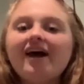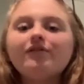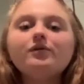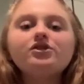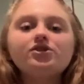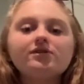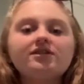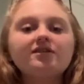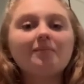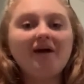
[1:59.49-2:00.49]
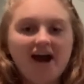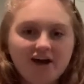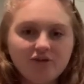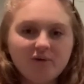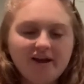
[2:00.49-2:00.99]
everyone chooses a
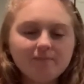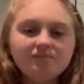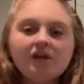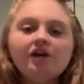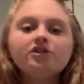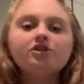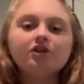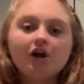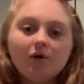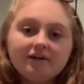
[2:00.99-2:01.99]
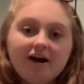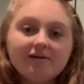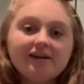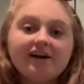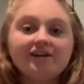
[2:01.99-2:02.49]
pathway to go down, and I